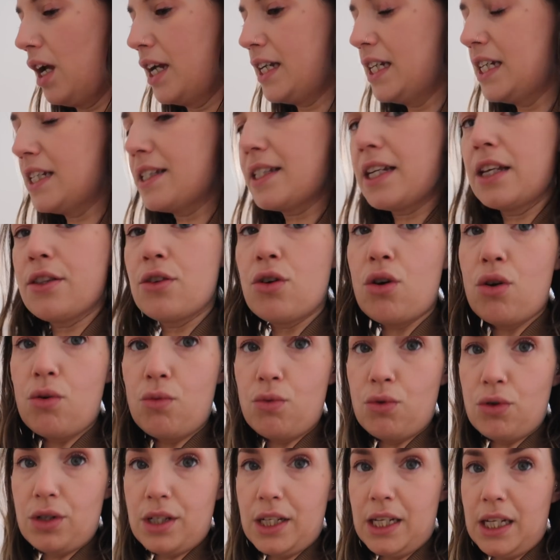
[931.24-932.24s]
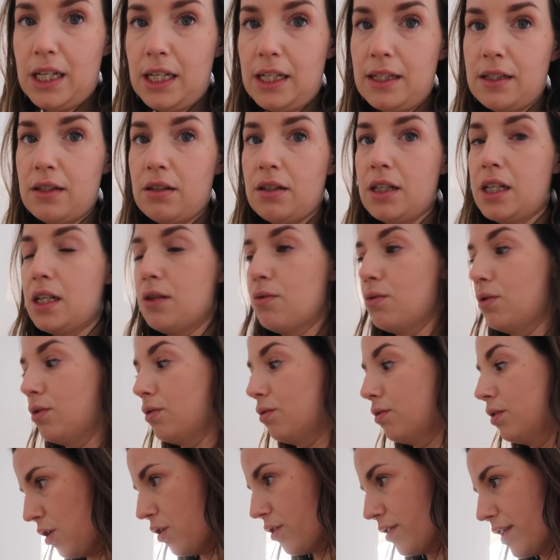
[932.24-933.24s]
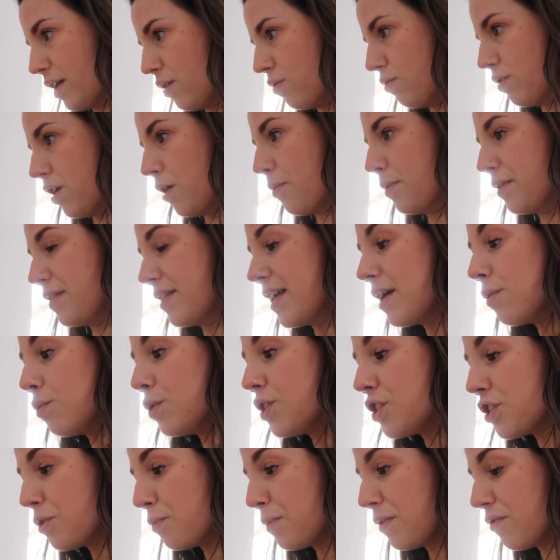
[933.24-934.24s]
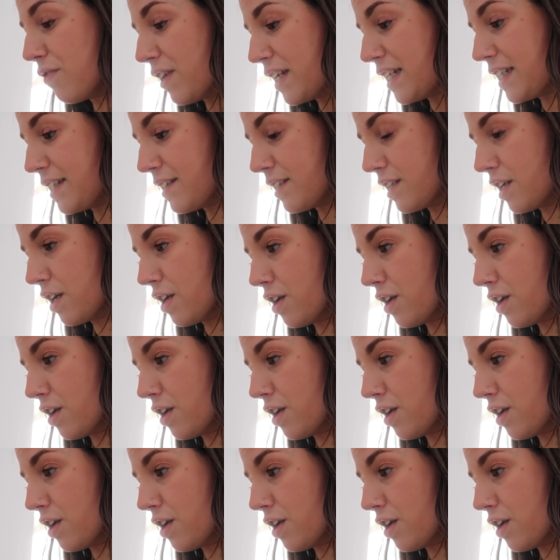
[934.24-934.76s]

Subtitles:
I need to get the hot water heater and he will hook that all up, and then we should be ready to